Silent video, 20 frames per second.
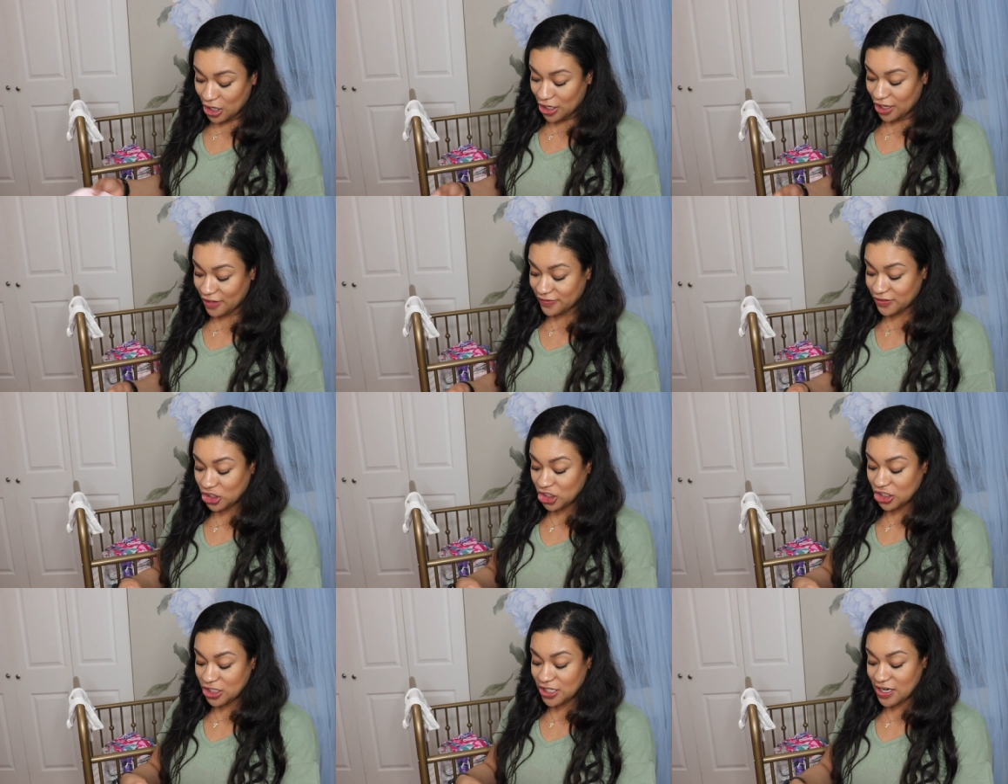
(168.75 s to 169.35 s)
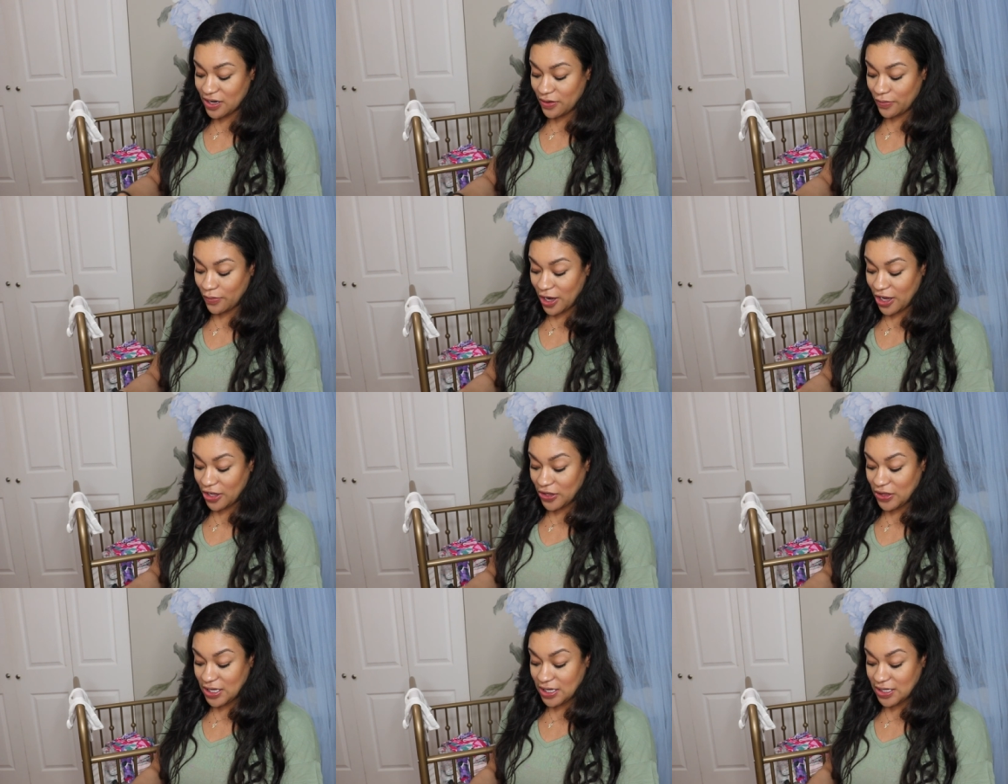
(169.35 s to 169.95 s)
if she didn't
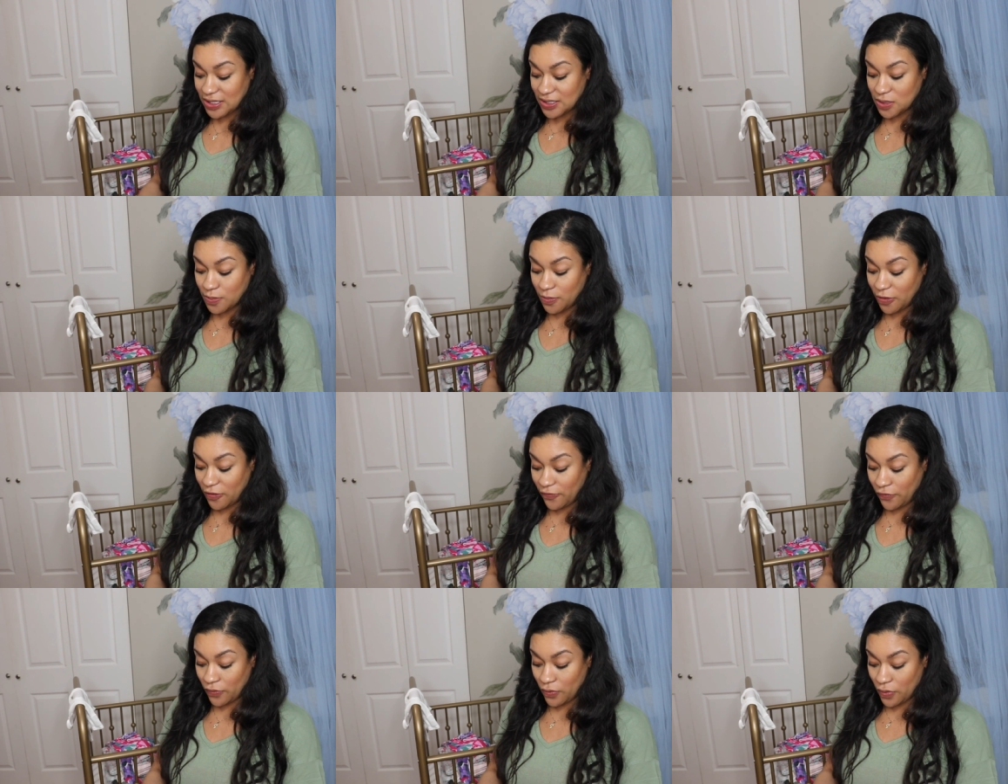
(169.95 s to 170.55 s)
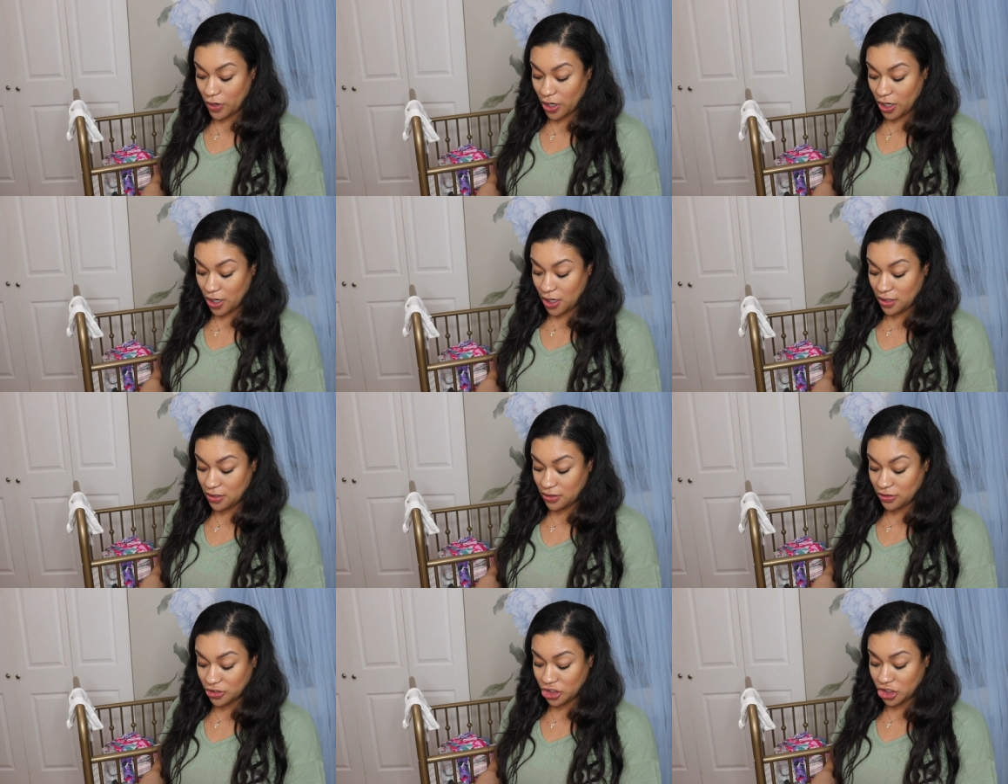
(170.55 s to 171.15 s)
wear these
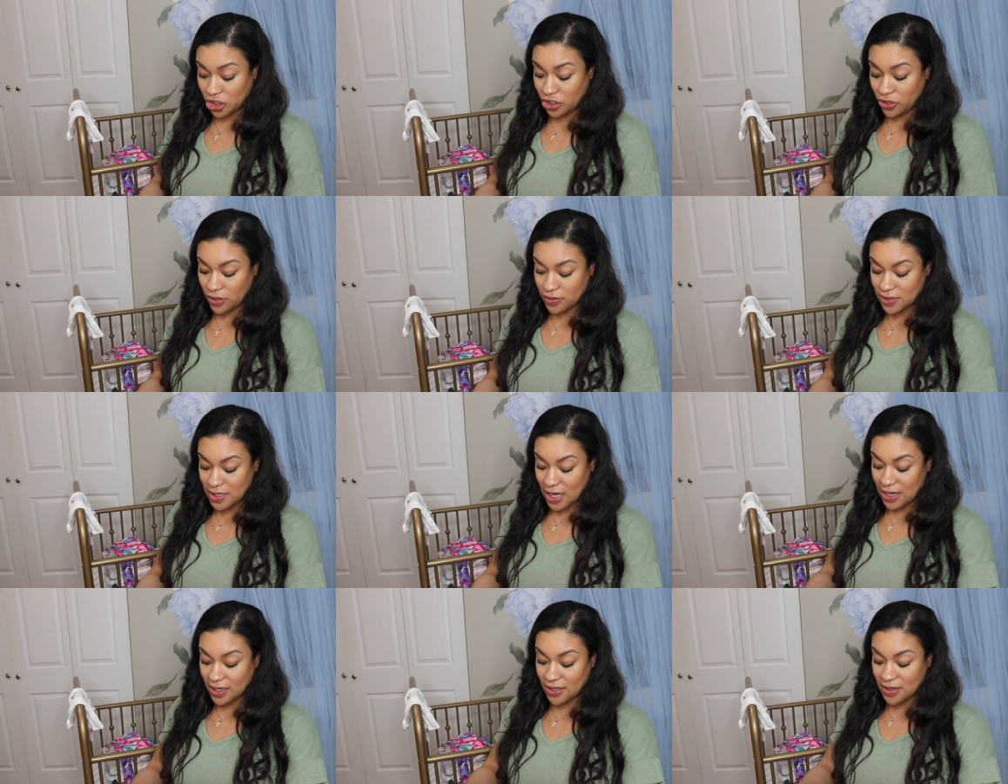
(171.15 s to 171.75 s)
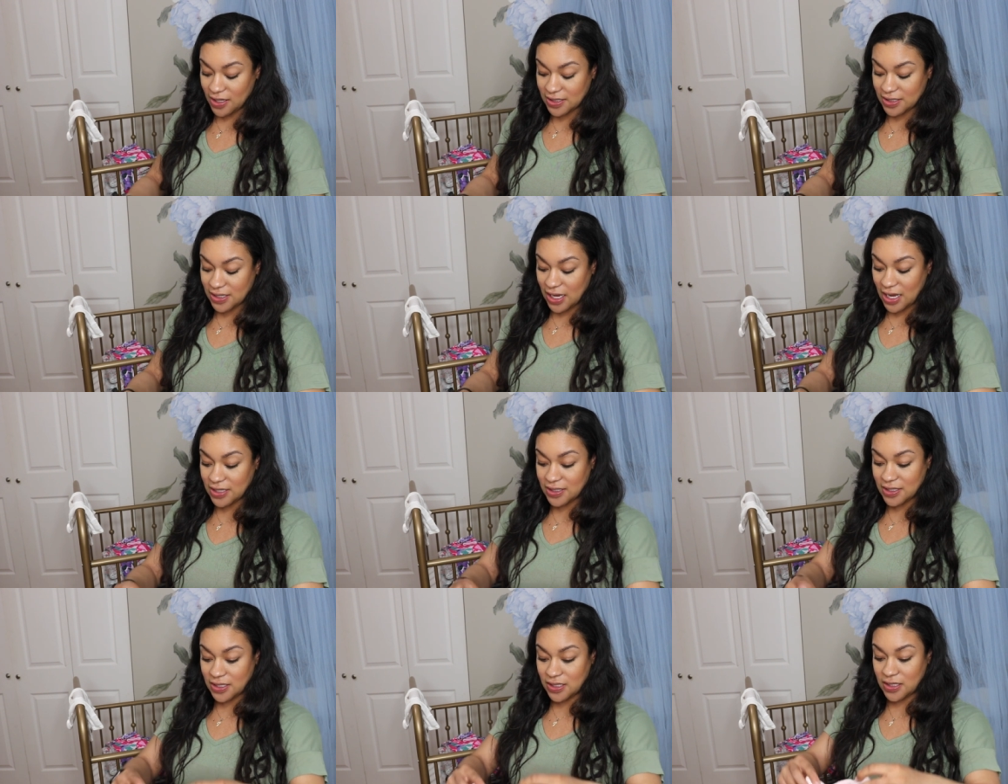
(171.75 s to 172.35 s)
before she grows out of the
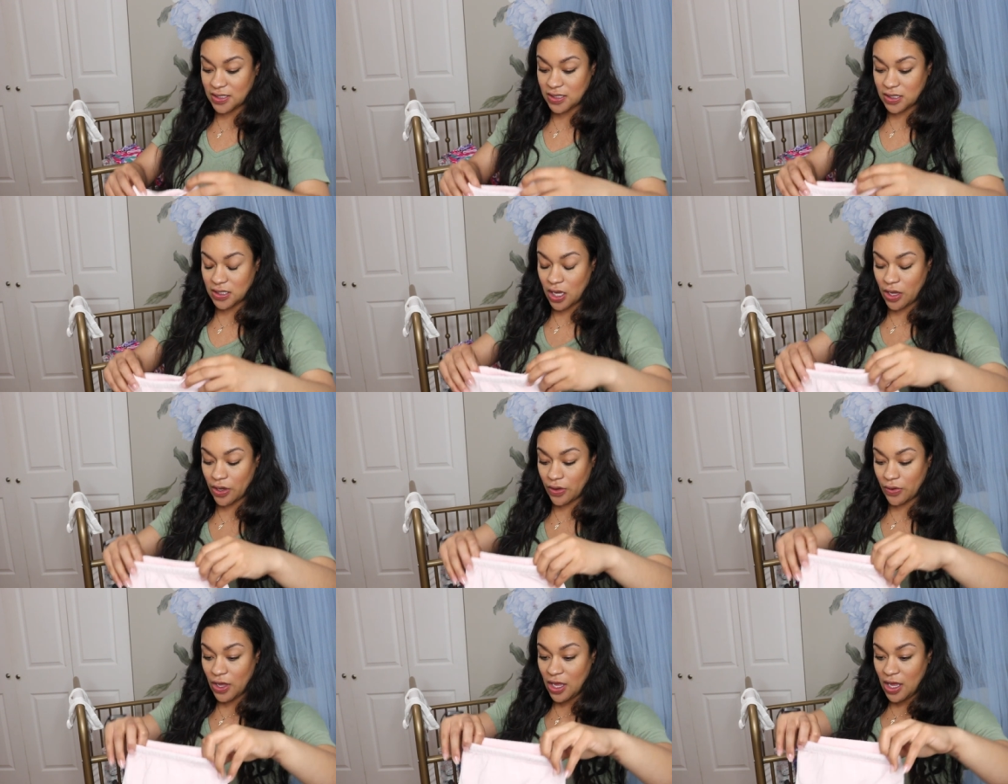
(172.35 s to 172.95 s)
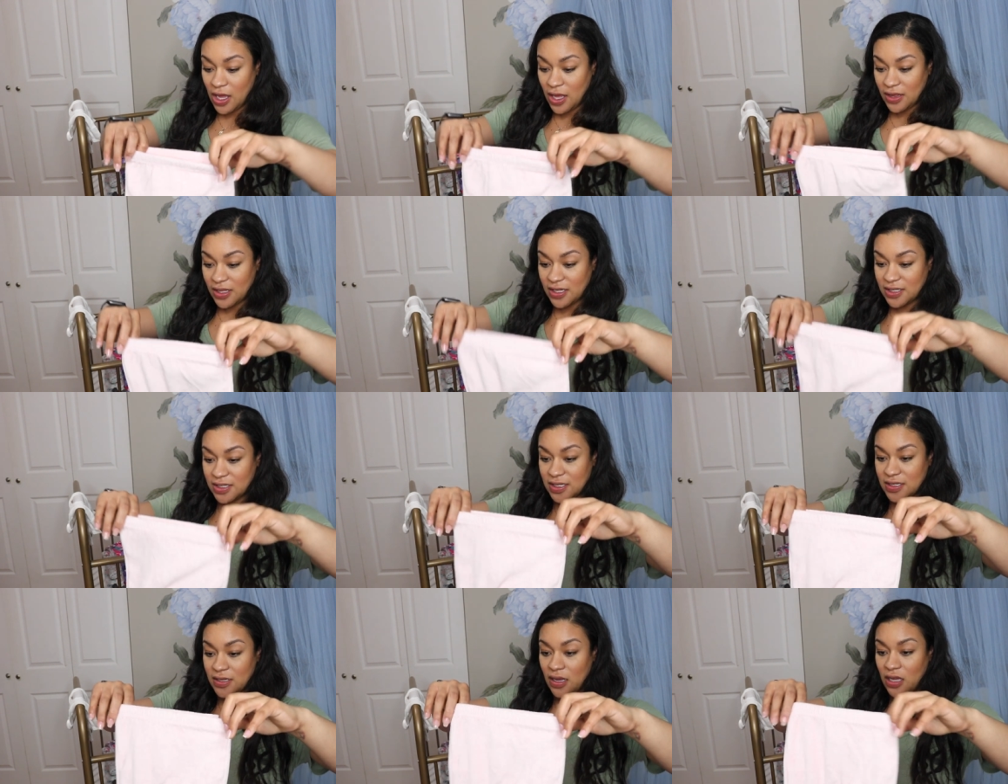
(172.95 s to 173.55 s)
sizes. So
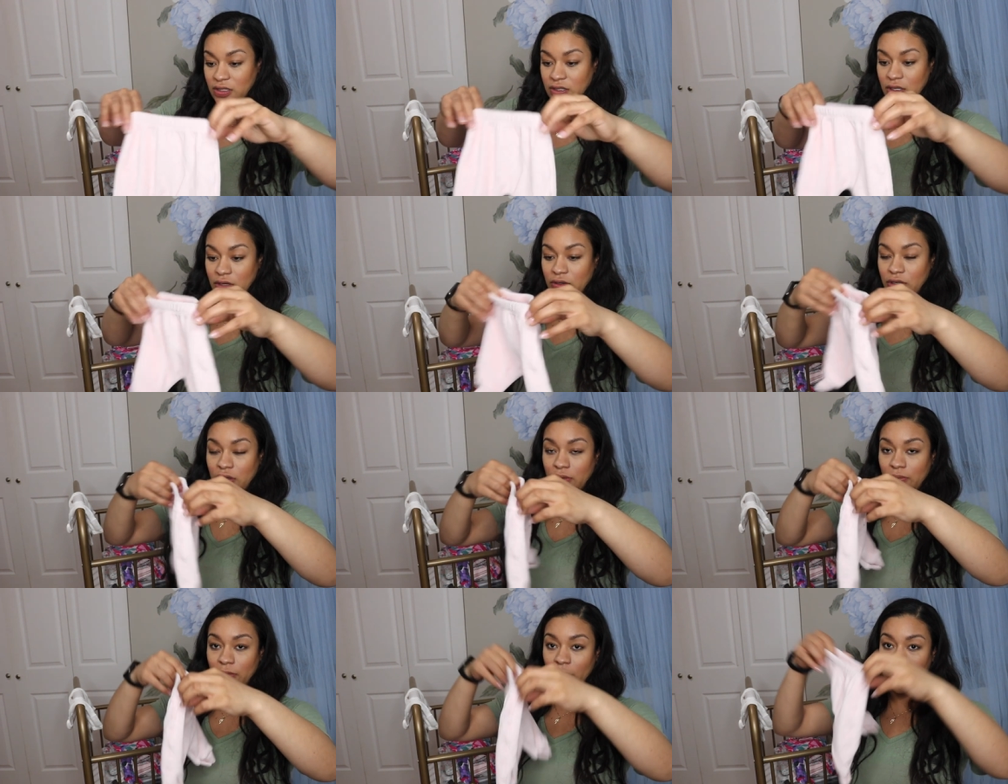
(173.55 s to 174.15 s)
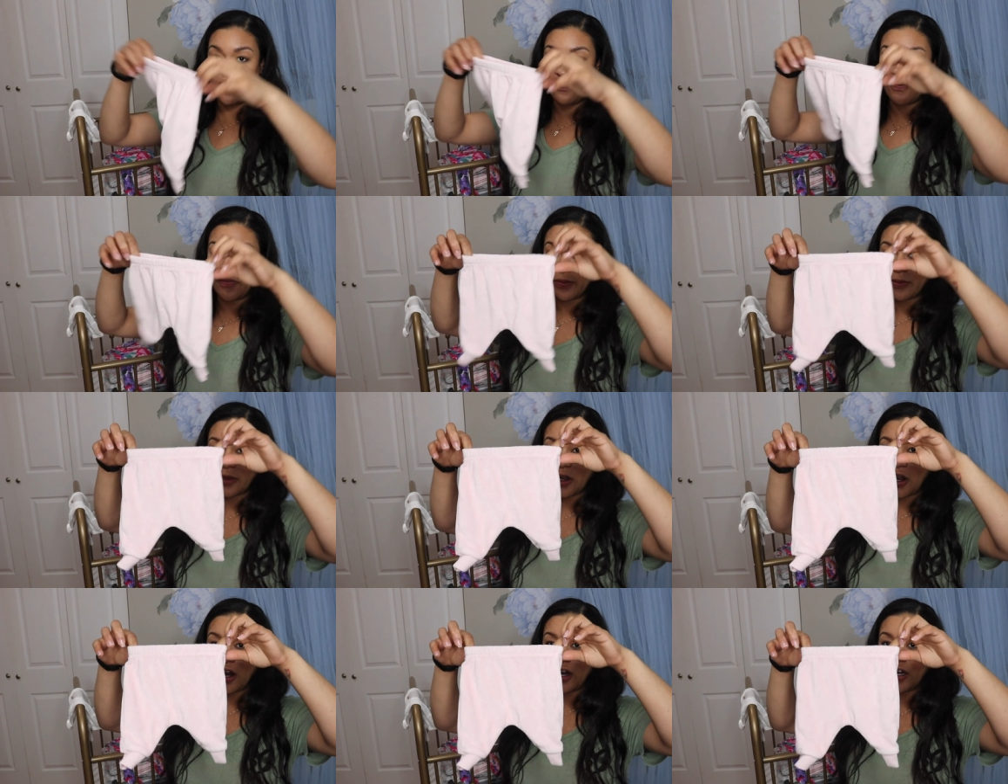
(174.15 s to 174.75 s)
this is also newborn
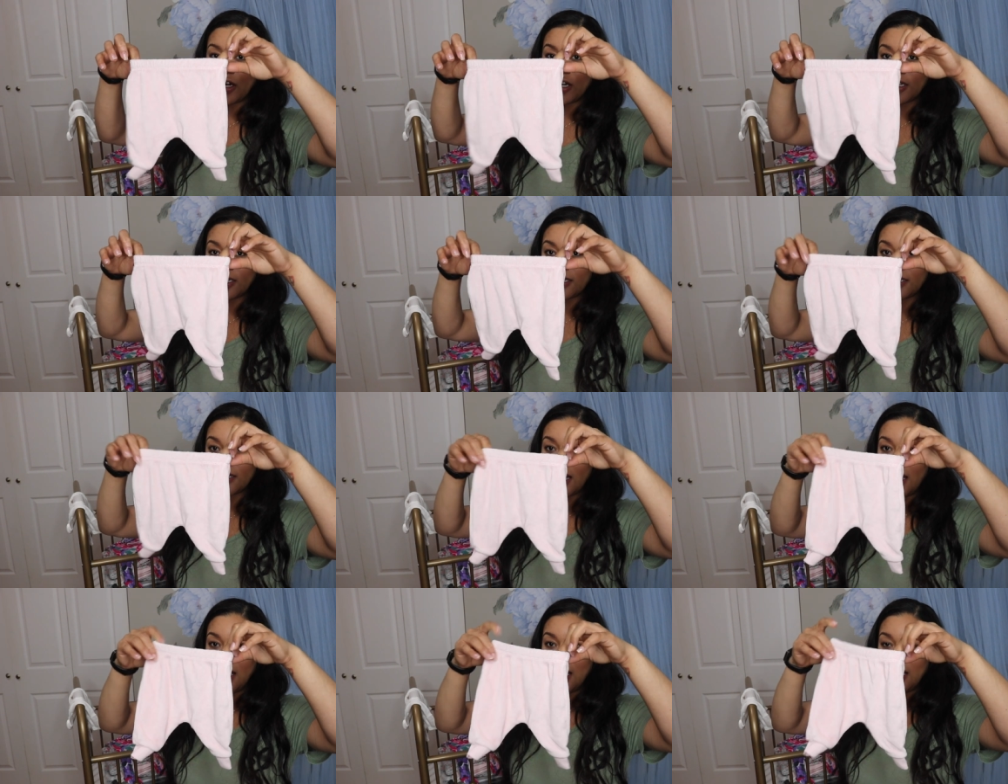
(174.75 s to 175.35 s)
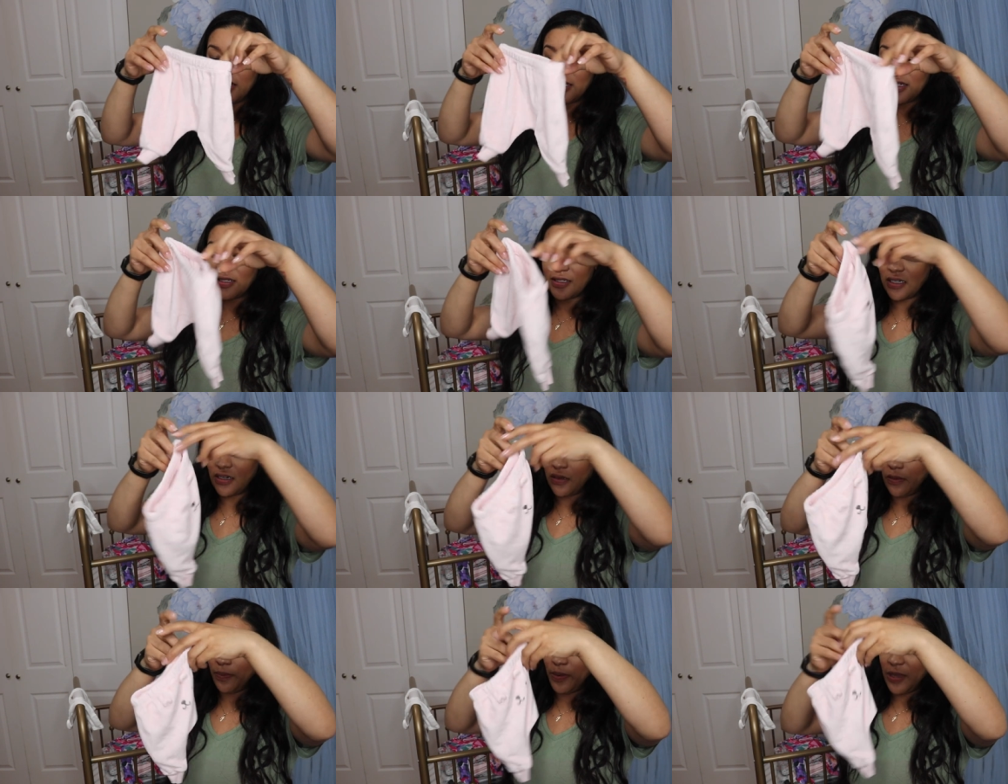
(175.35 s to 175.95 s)
from Carter's. These
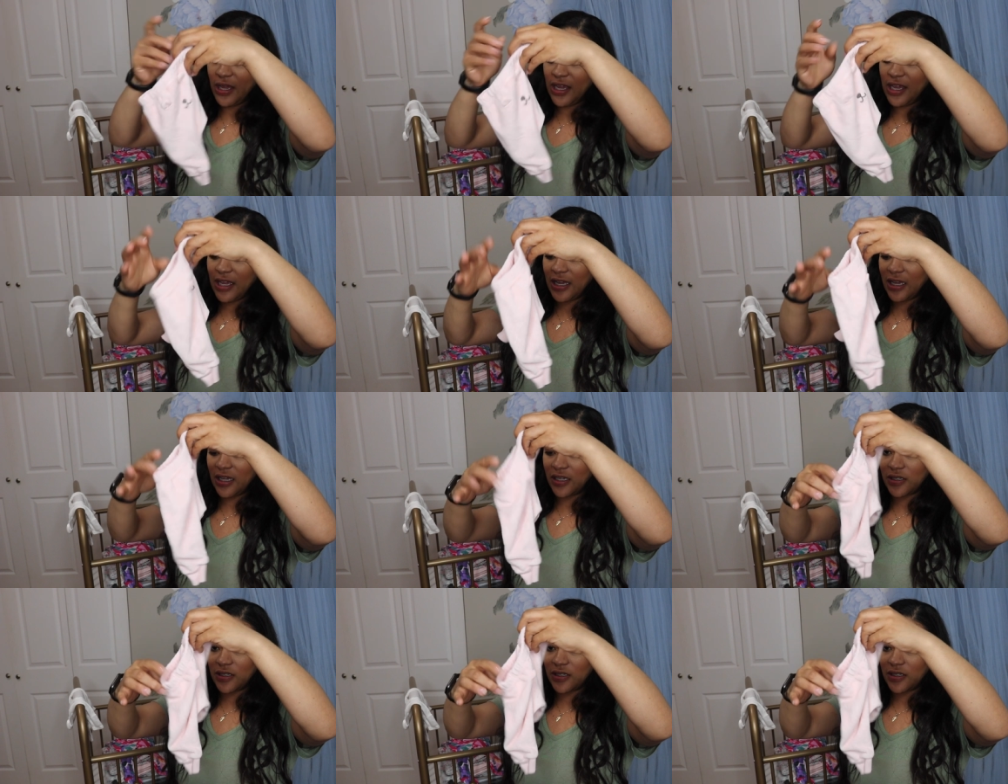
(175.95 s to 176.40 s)
little pink